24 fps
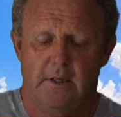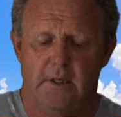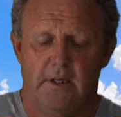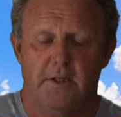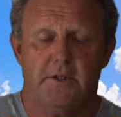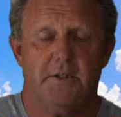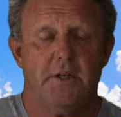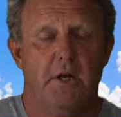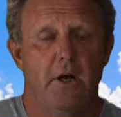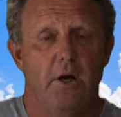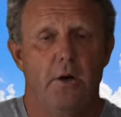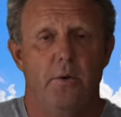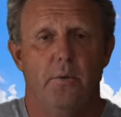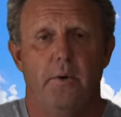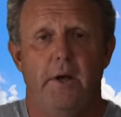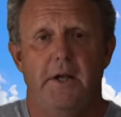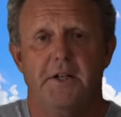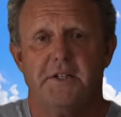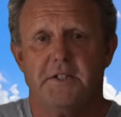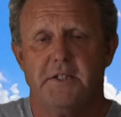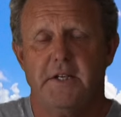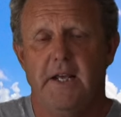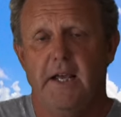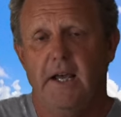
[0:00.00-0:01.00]
So
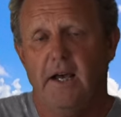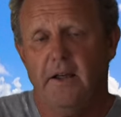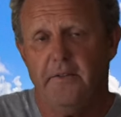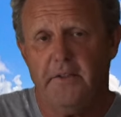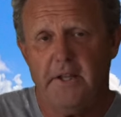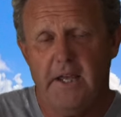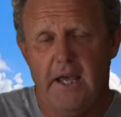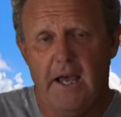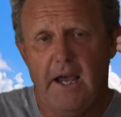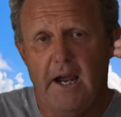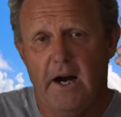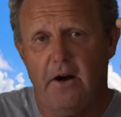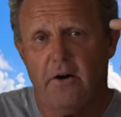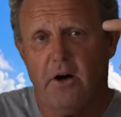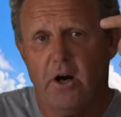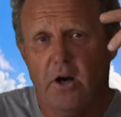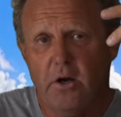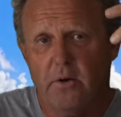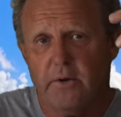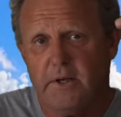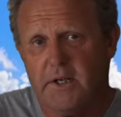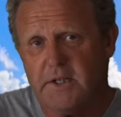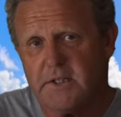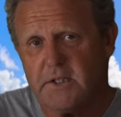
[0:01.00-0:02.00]
it's now, the
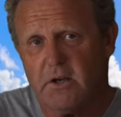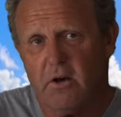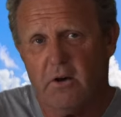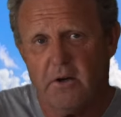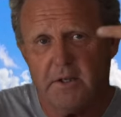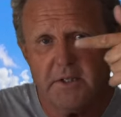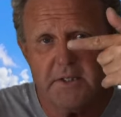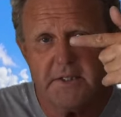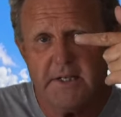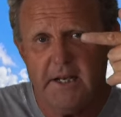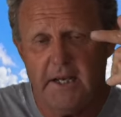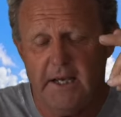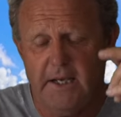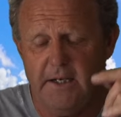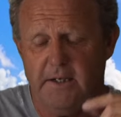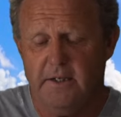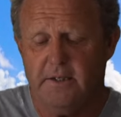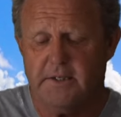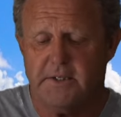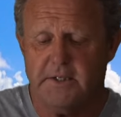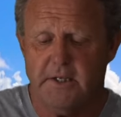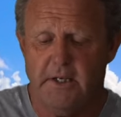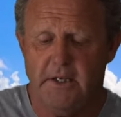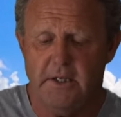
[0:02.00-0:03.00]
arrow is on
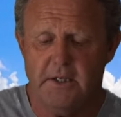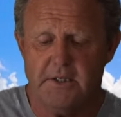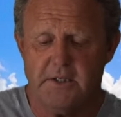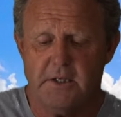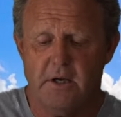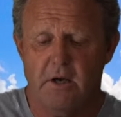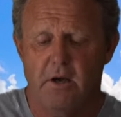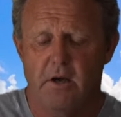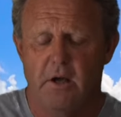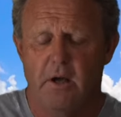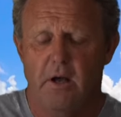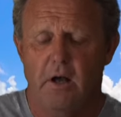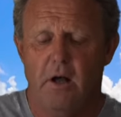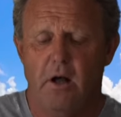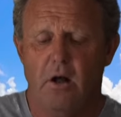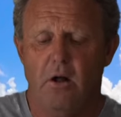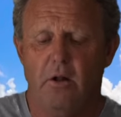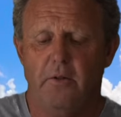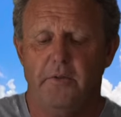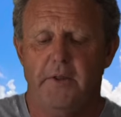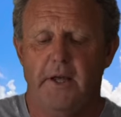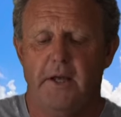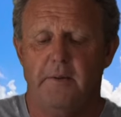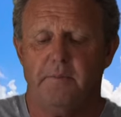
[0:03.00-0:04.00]
10, so you just
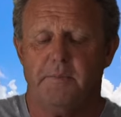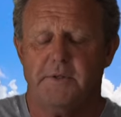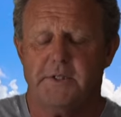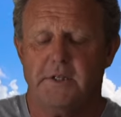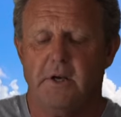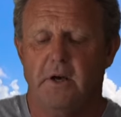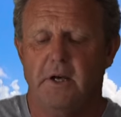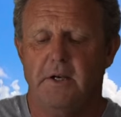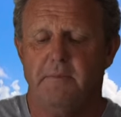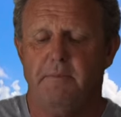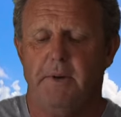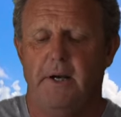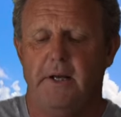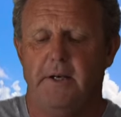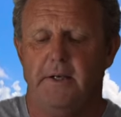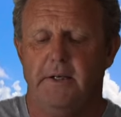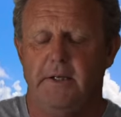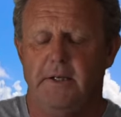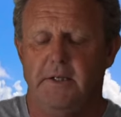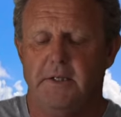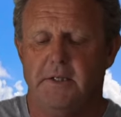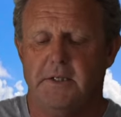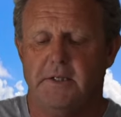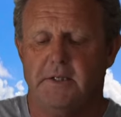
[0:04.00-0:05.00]
hold that side
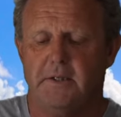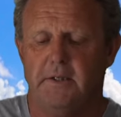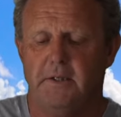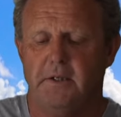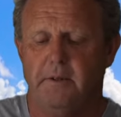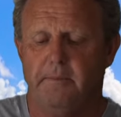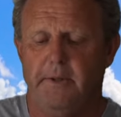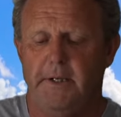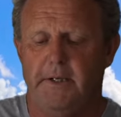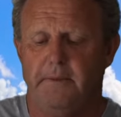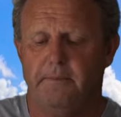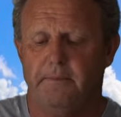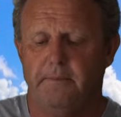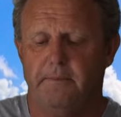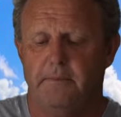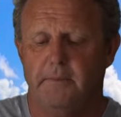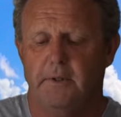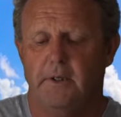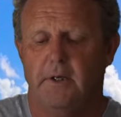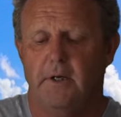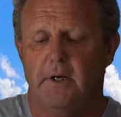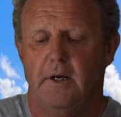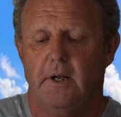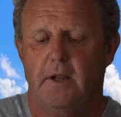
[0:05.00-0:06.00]
button in just a little bit,
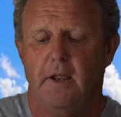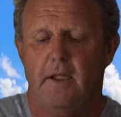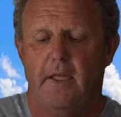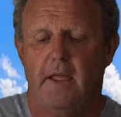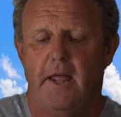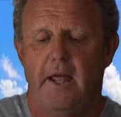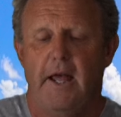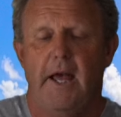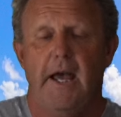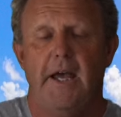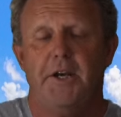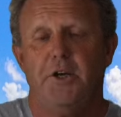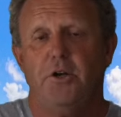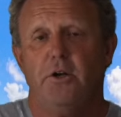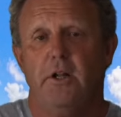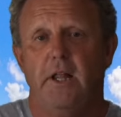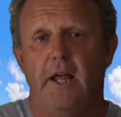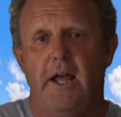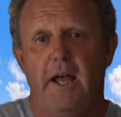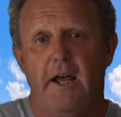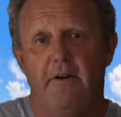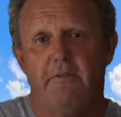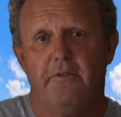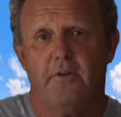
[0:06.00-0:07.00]
and you'll
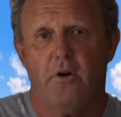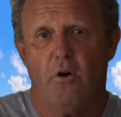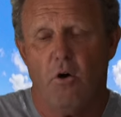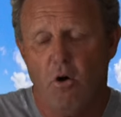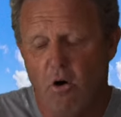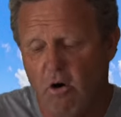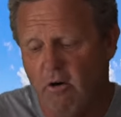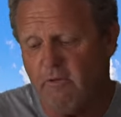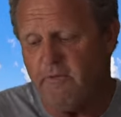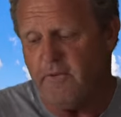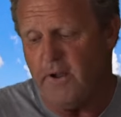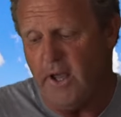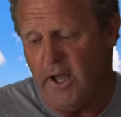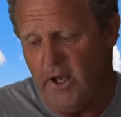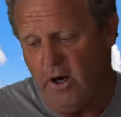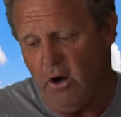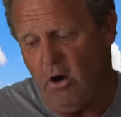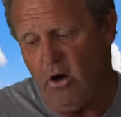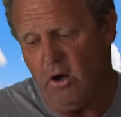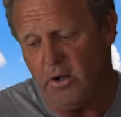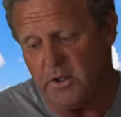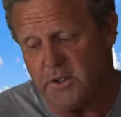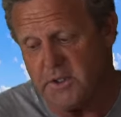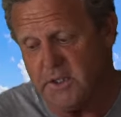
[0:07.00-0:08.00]
have off and
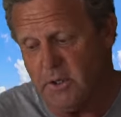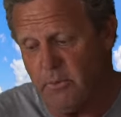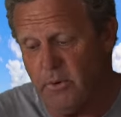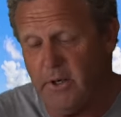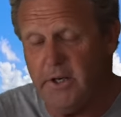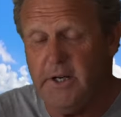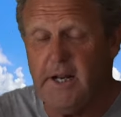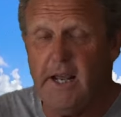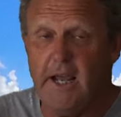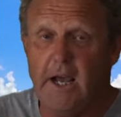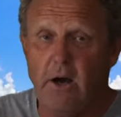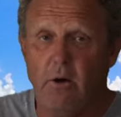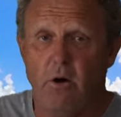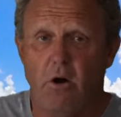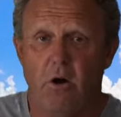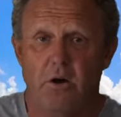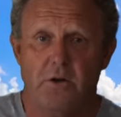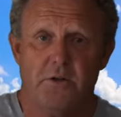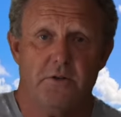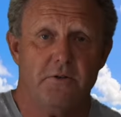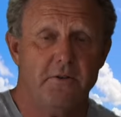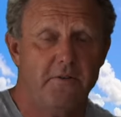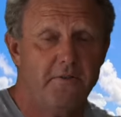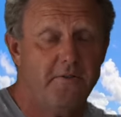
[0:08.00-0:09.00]
on. So we're now
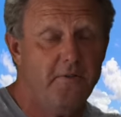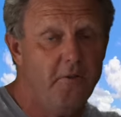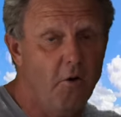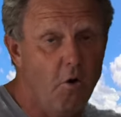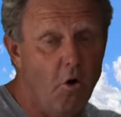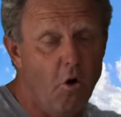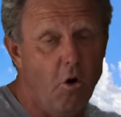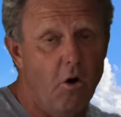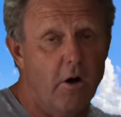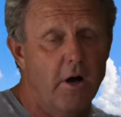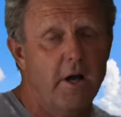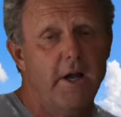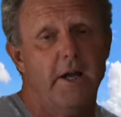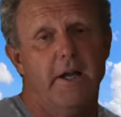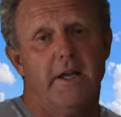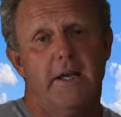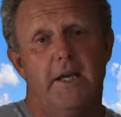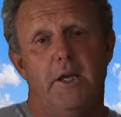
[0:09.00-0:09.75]
on to 4.